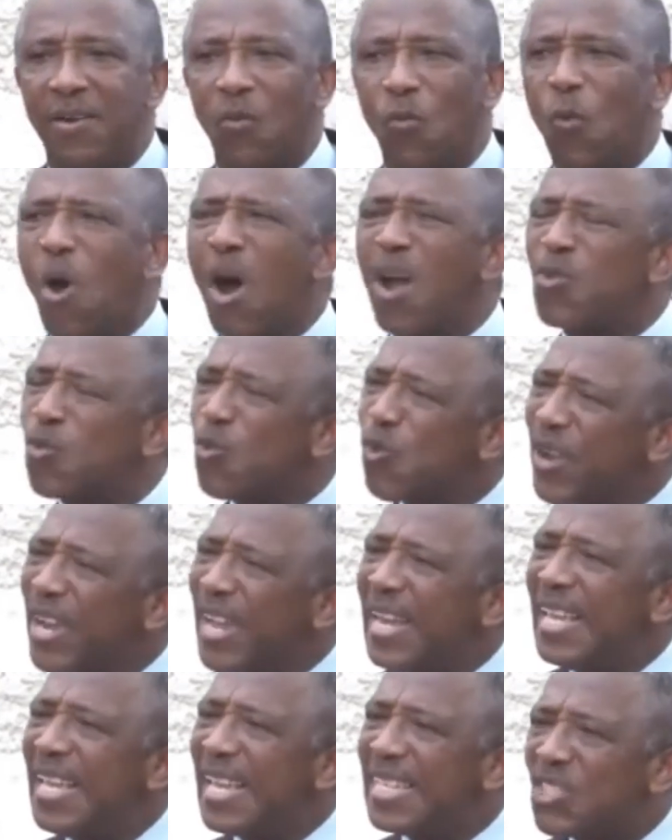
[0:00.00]
What
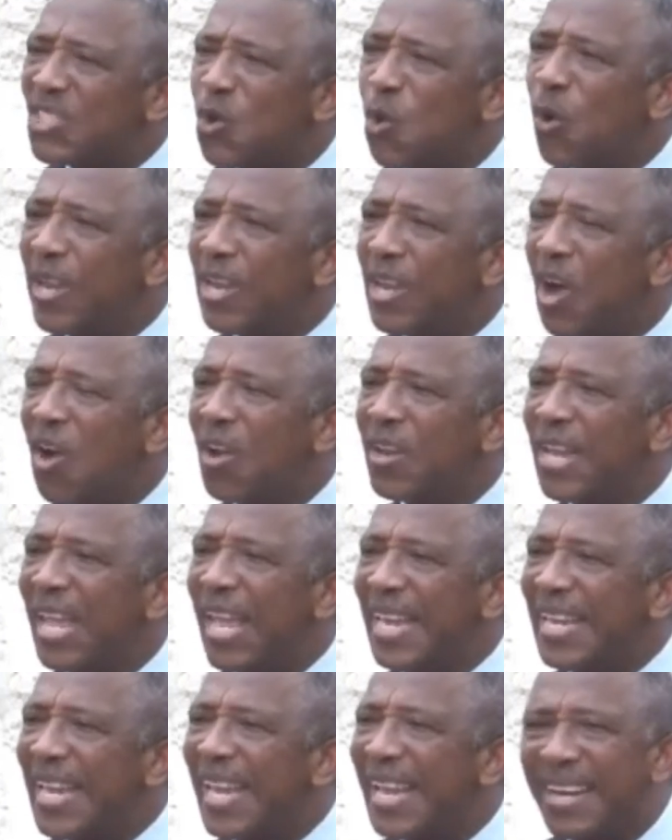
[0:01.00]
really is going
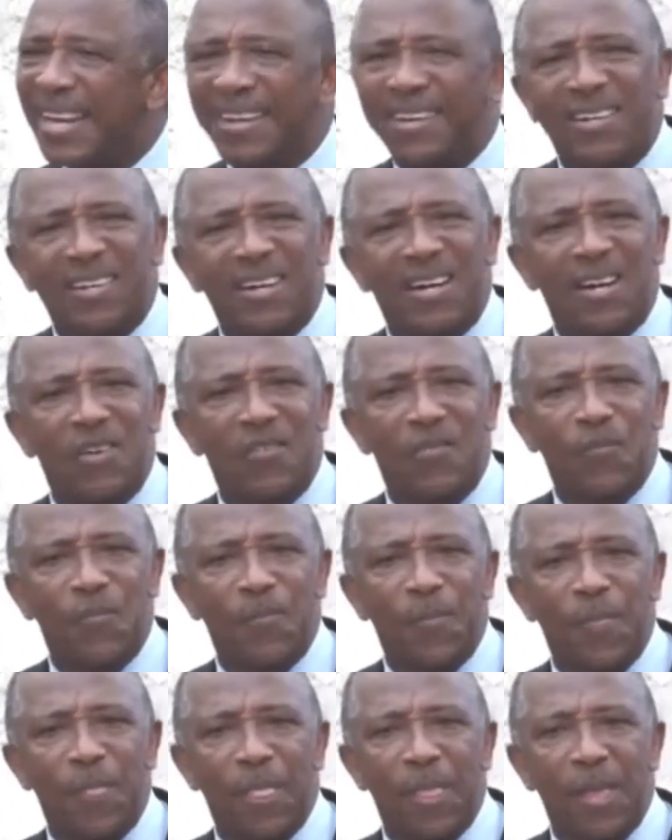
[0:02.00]
on in here?
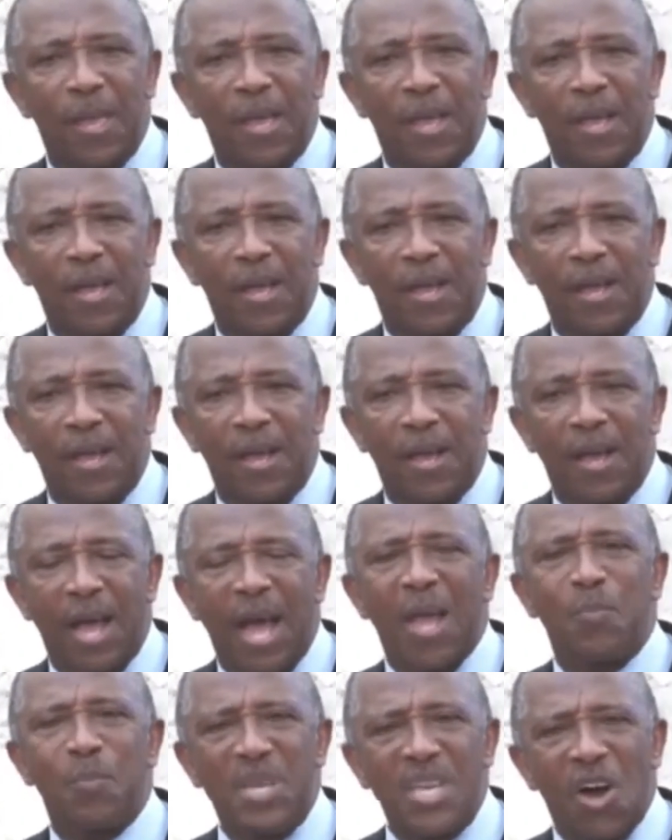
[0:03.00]

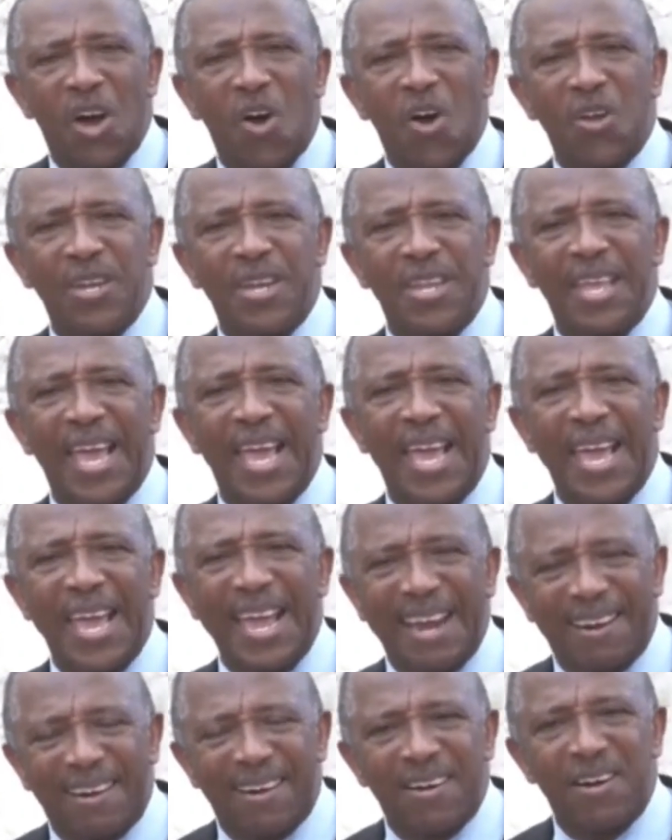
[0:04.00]
And beyond
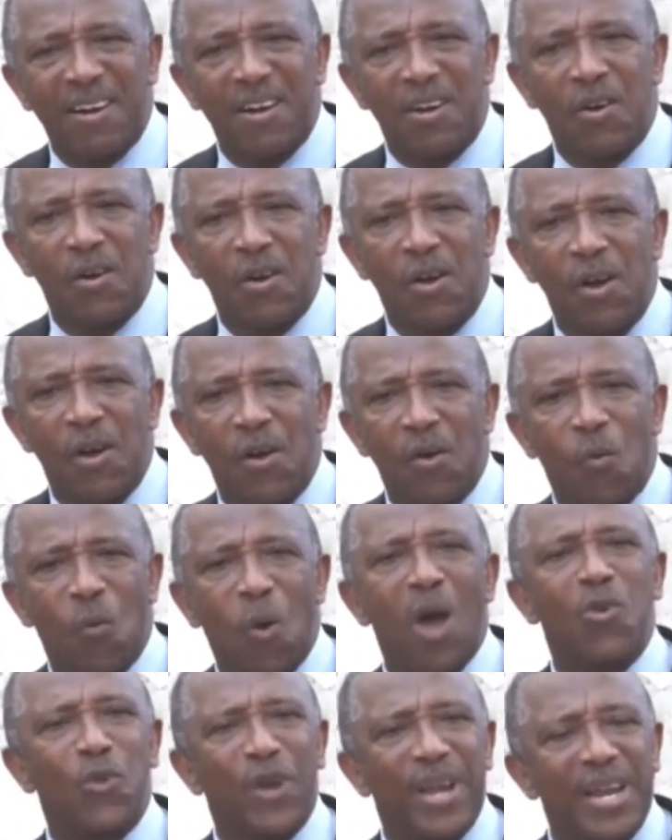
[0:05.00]
here,
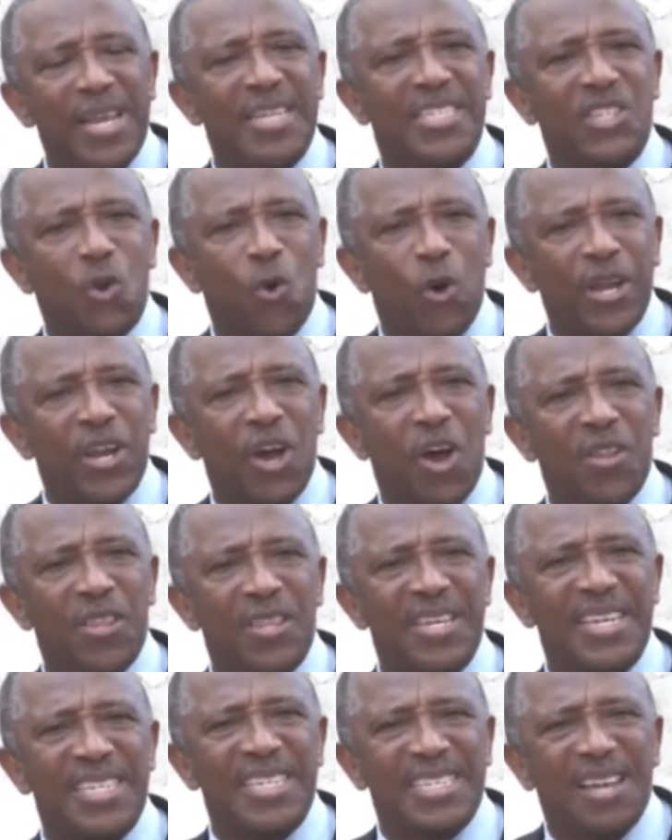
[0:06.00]
what really is going
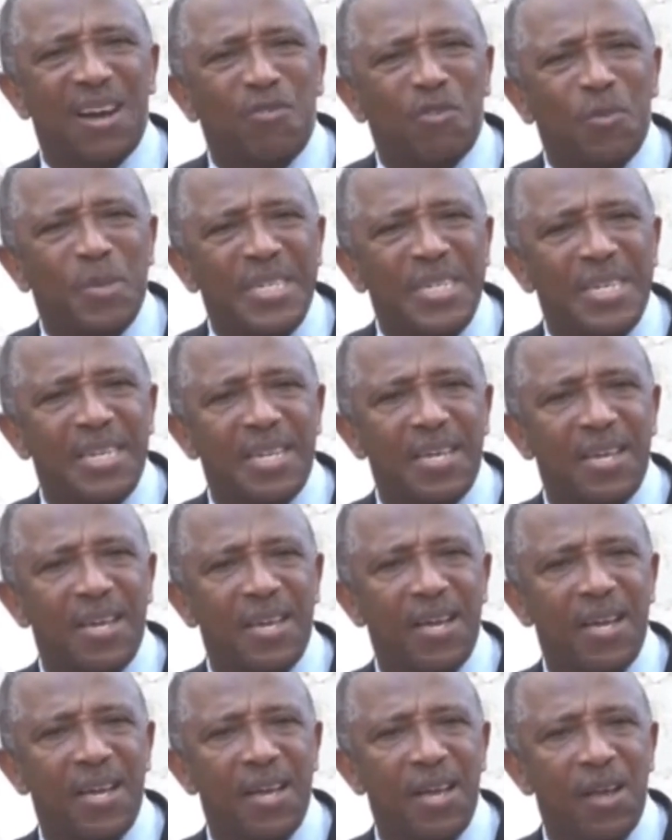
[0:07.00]
on in this government?
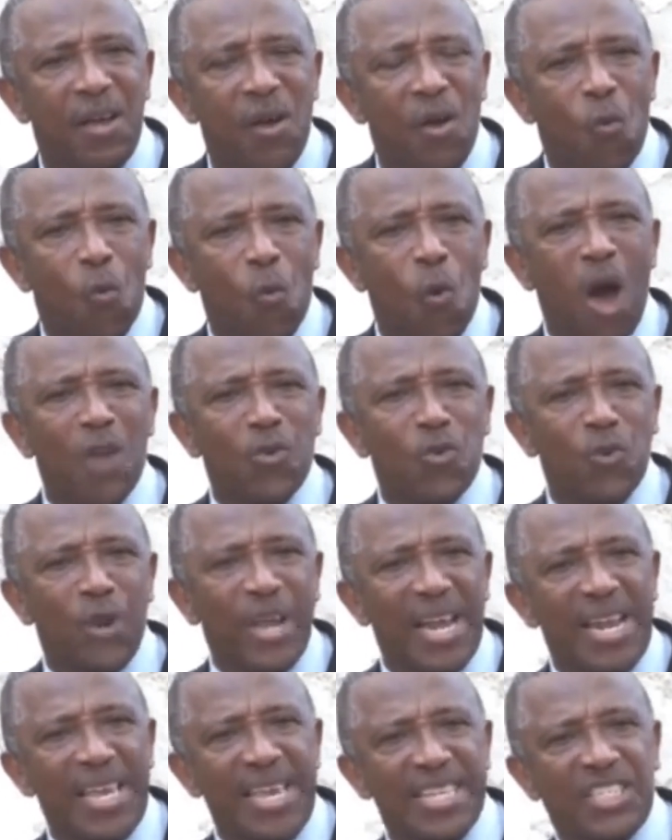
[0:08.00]
What
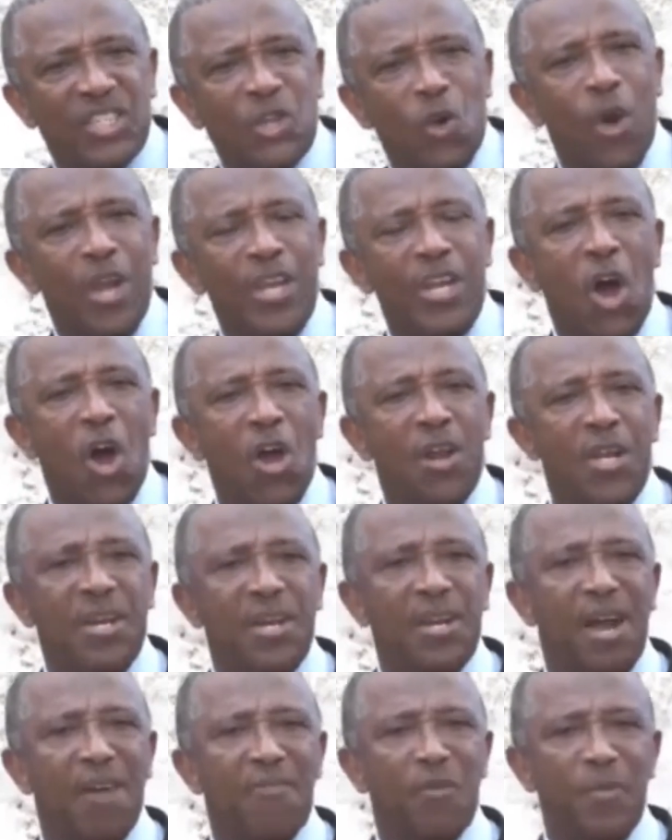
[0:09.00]
really is going on
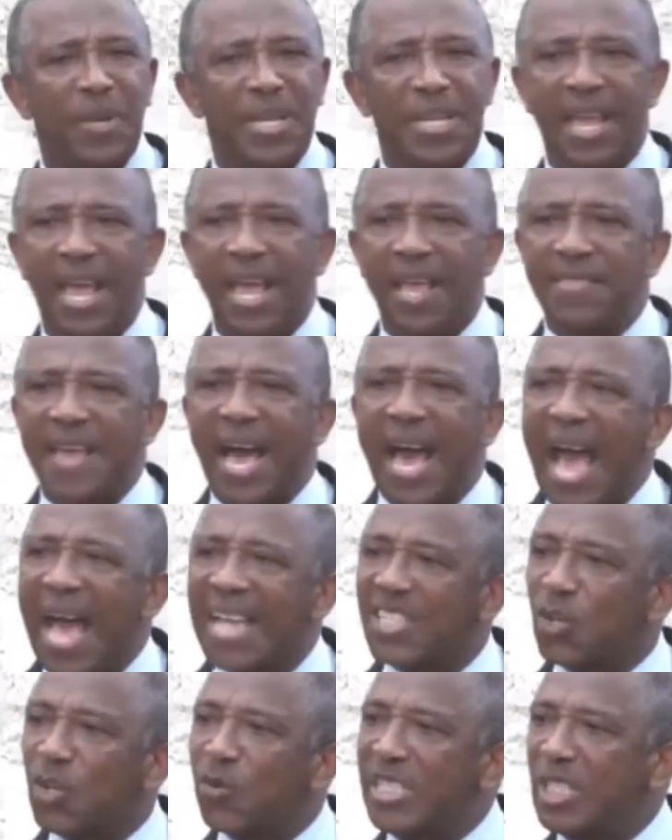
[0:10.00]
in a government that
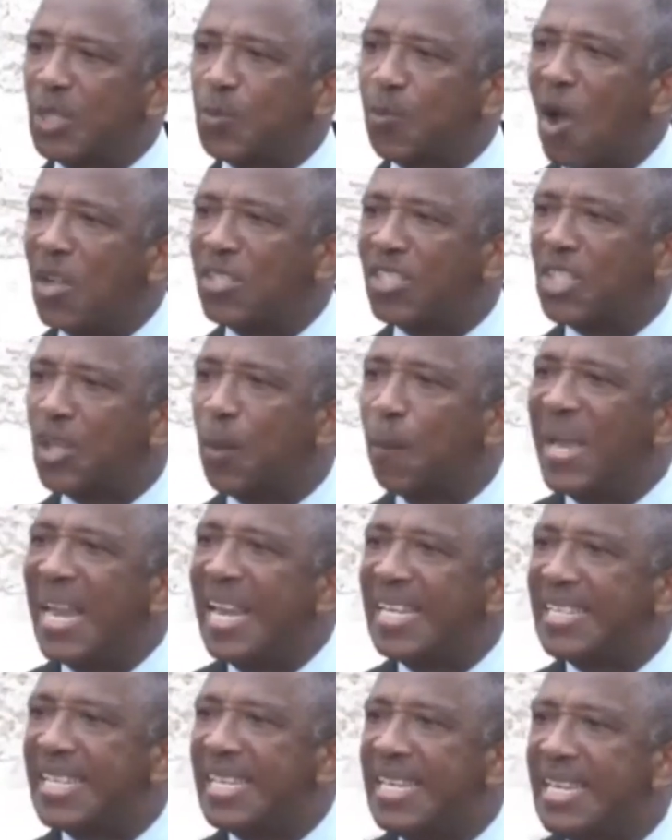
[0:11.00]
has a
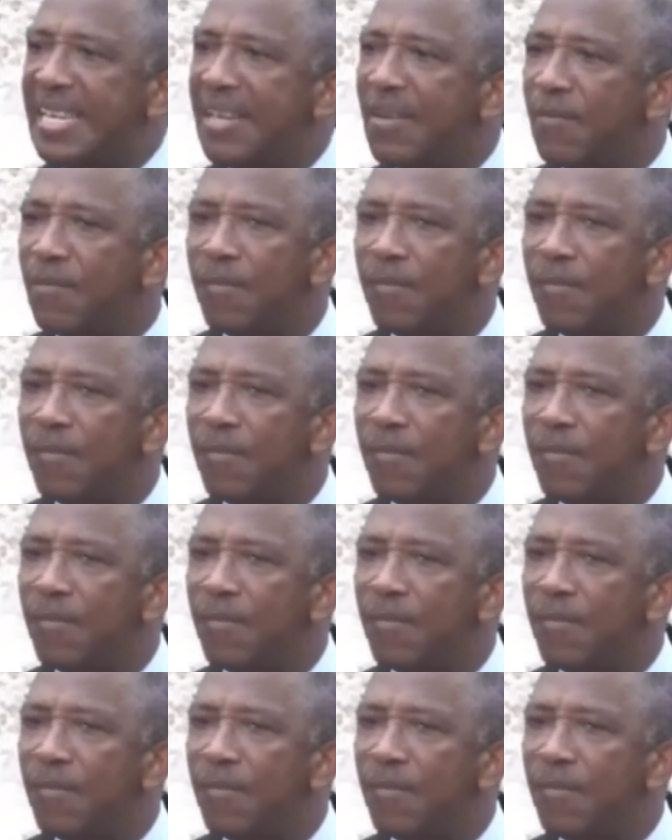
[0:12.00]
responsibility